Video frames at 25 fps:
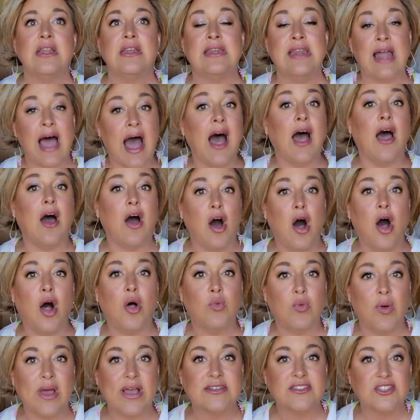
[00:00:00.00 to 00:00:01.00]
Not
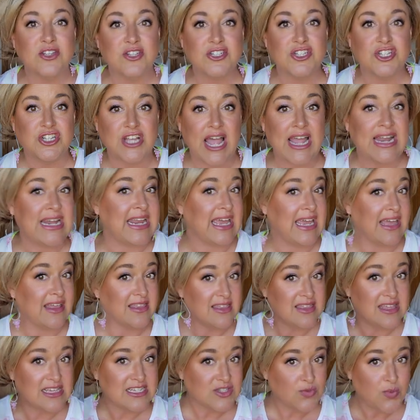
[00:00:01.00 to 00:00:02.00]
all wigs look shiny.
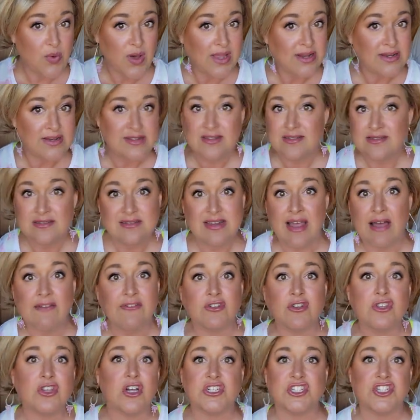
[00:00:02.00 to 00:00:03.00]
This one
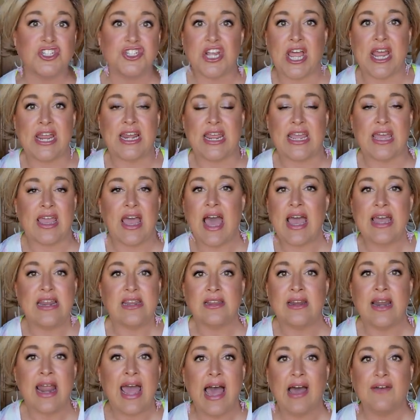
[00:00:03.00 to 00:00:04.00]
never looked shiny. I
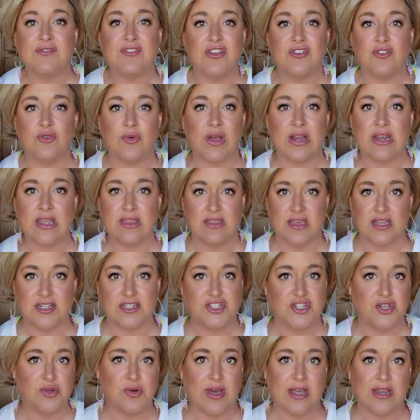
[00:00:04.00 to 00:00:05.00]
didn't have to do
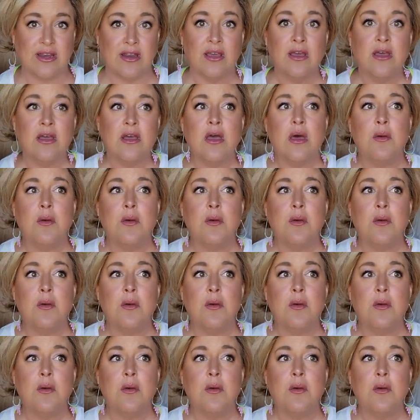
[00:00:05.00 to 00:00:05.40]
anything to it.